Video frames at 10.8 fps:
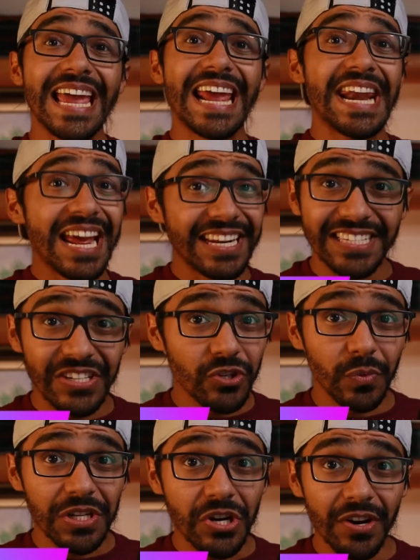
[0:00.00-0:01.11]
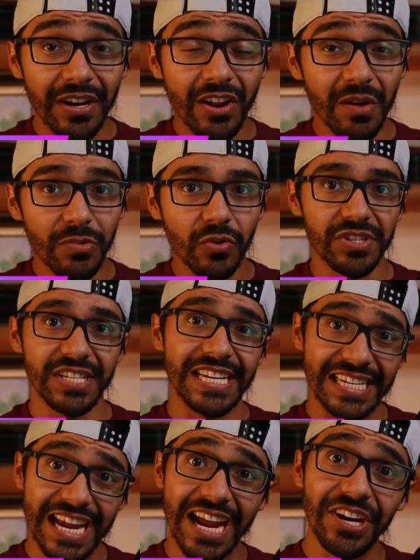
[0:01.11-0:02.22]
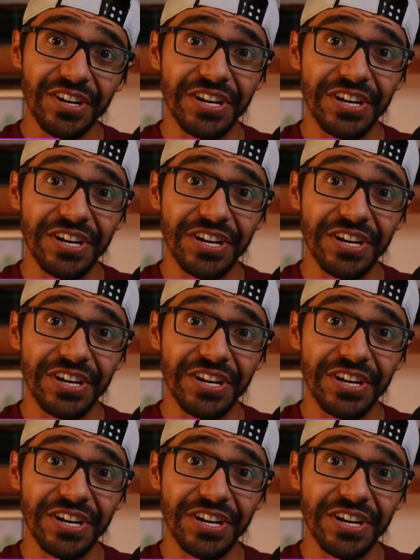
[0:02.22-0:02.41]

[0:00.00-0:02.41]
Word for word: And not a single return in lawnmowers the entire